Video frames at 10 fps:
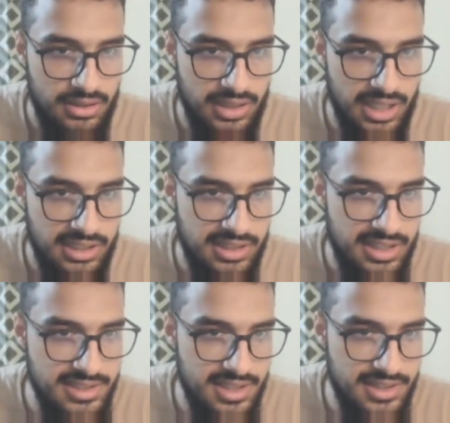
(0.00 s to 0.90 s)
Okay,
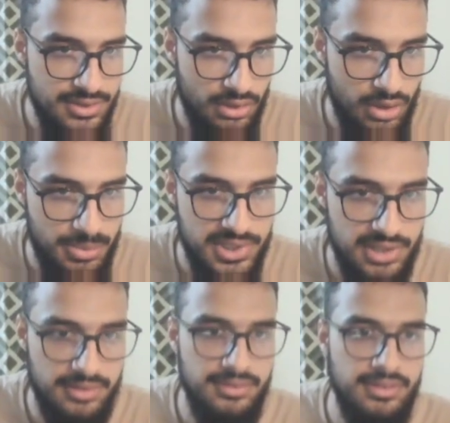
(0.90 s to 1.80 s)
this is your
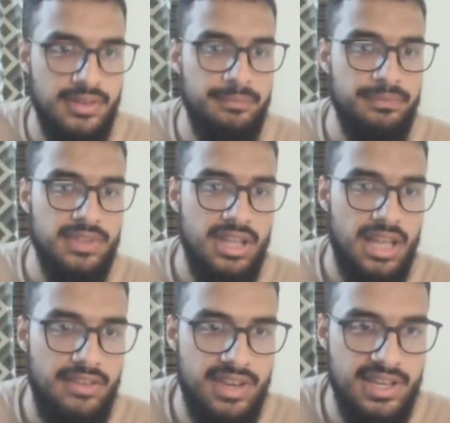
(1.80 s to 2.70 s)
option.
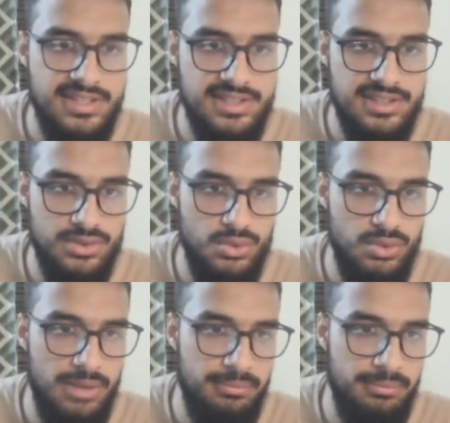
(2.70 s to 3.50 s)
fx 2m